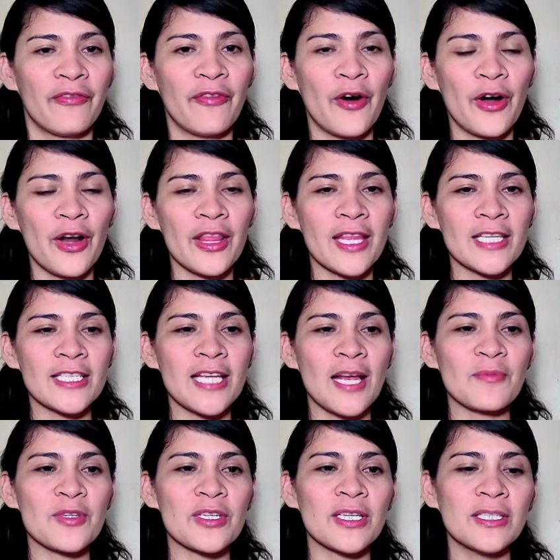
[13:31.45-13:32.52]
Fourth
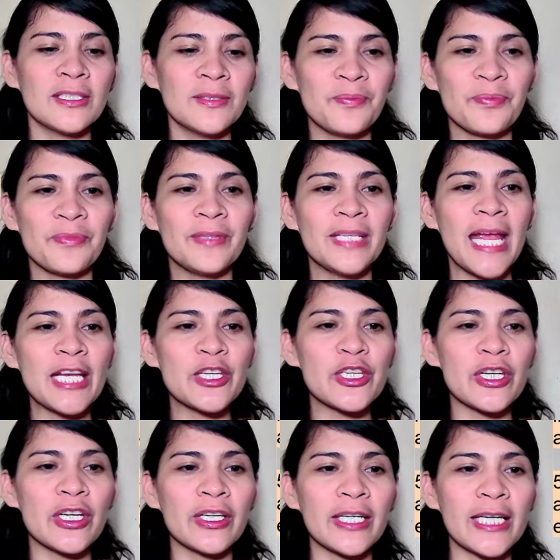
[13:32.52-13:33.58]
assumption,
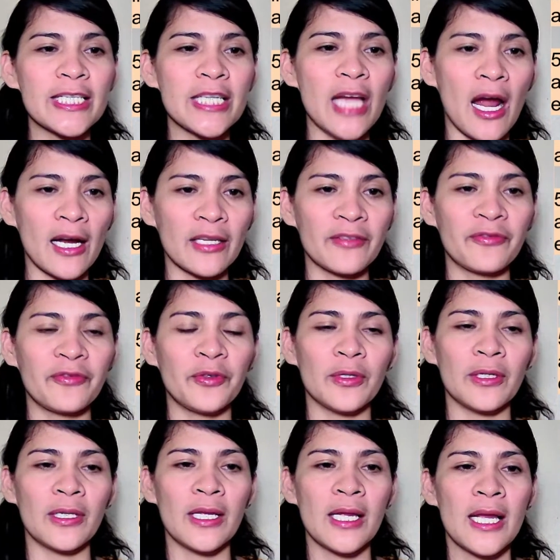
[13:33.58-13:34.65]
nature is
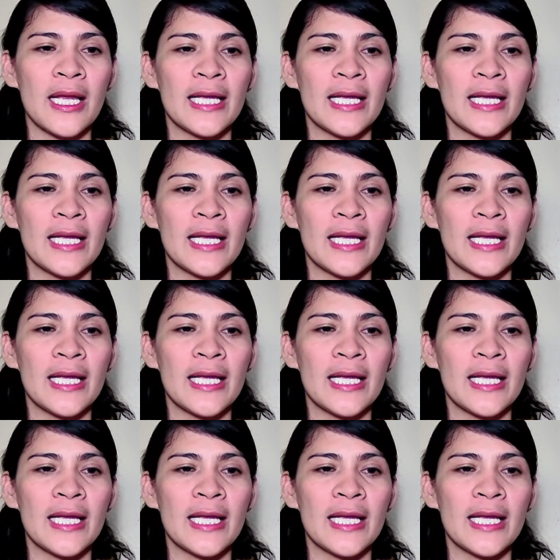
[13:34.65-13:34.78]
artful.